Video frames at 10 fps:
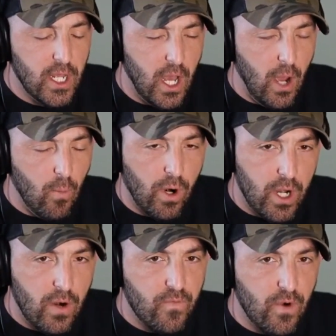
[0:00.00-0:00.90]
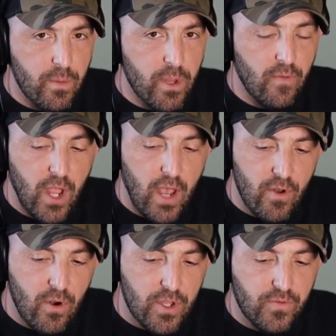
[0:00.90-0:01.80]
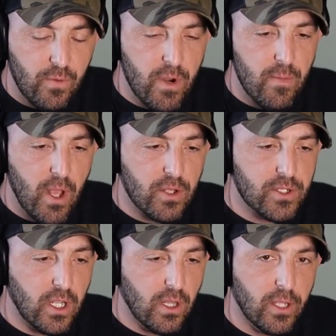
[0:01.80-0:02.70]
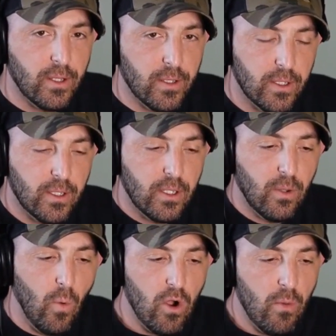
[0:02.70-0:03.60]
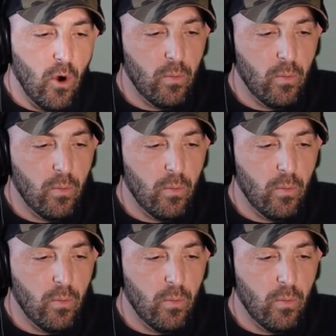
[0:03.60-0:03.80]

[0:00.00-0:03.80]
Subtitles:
We're here from you. If you haven't heard this from anybody else lately, welcome home.